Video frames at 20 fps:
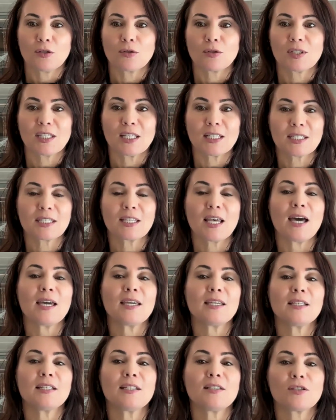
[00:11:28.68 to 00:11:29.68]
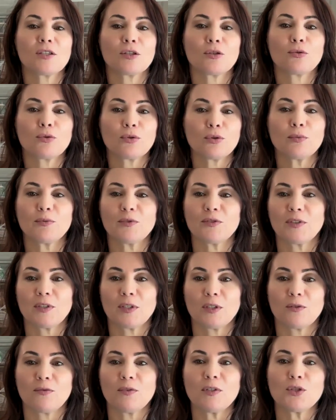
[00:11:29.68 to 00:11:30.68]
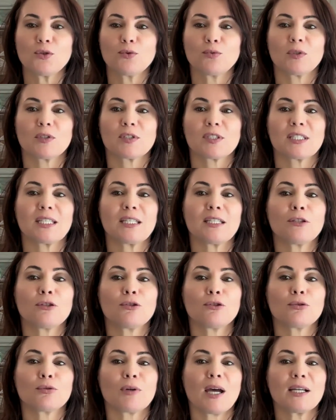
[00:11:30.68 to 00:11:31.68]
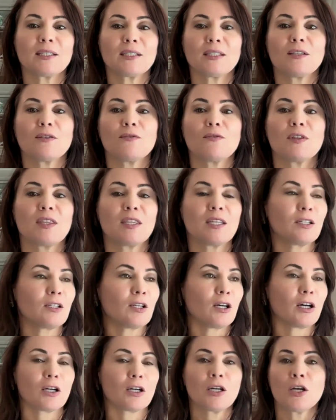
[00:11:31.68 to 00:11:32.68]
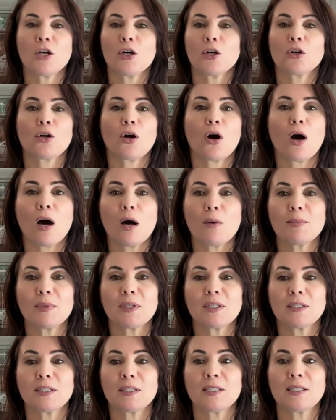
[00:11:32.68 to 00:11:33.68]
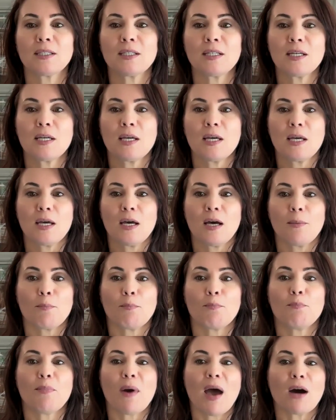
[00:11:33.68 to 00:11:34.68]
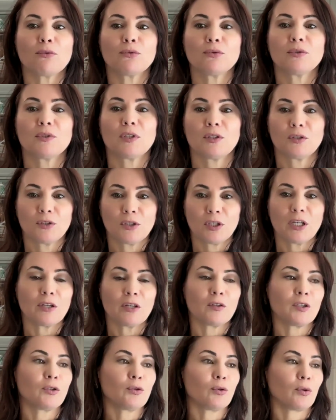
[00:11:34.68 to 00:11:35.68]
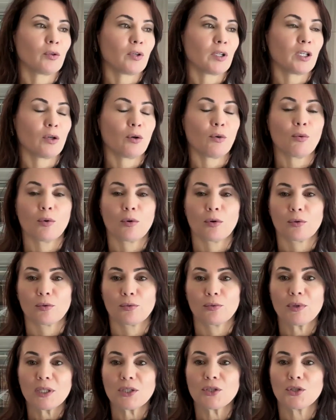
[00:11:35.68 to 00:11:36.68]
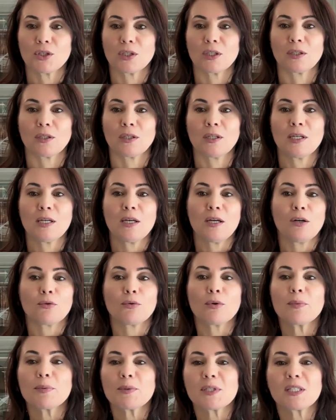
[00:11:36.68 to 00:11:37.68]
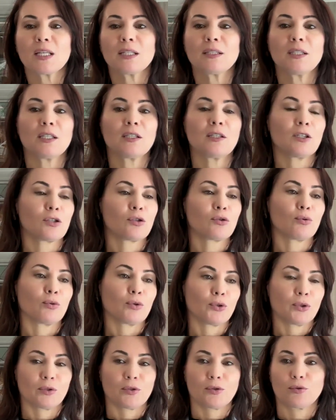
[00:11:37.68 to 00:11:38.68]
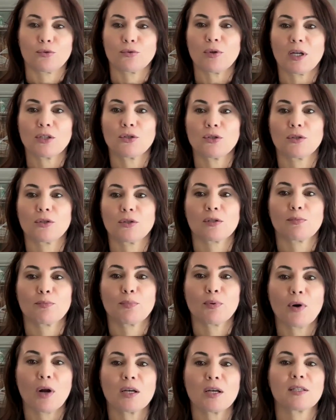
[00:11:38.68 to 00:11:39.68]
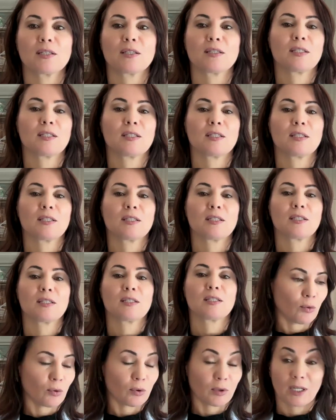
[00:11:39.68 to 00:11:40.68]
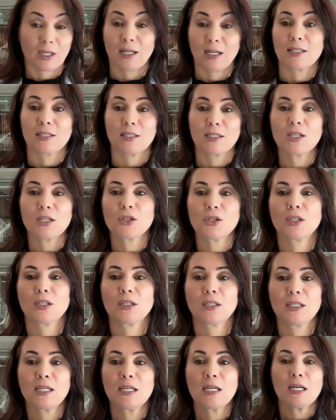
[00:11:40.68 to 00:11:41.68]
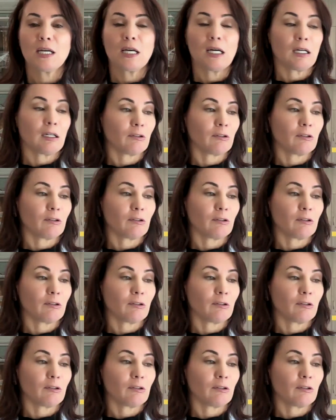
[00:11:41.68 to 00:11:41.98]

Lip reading: So society is a group of individuals interacting within a common bounded territory or region, representing a social structures, processes, and organization